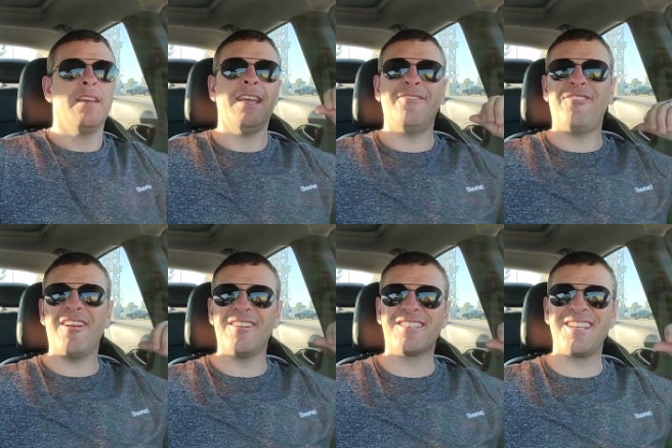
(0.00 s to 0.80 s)
In
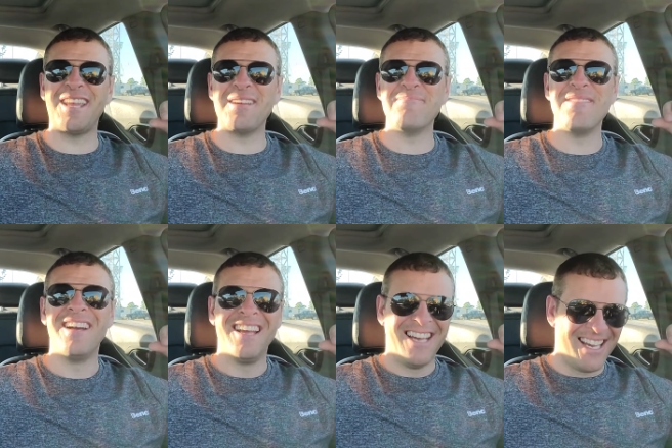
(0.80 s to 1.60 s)
fairness to him,
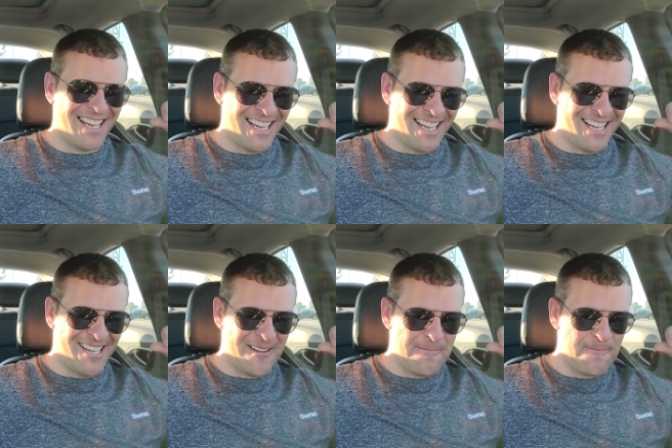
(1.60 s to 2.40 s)

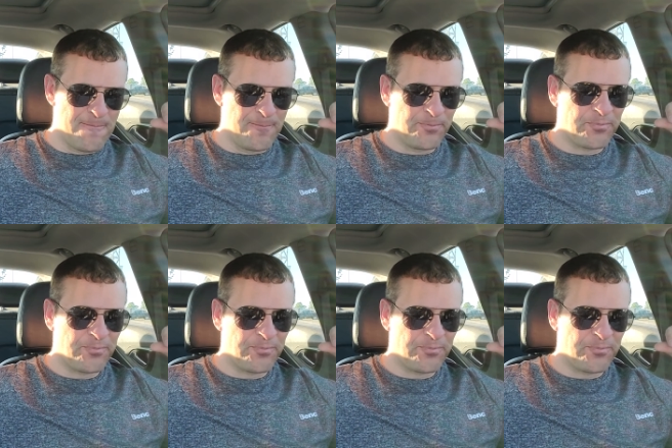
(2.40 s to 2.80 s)
um,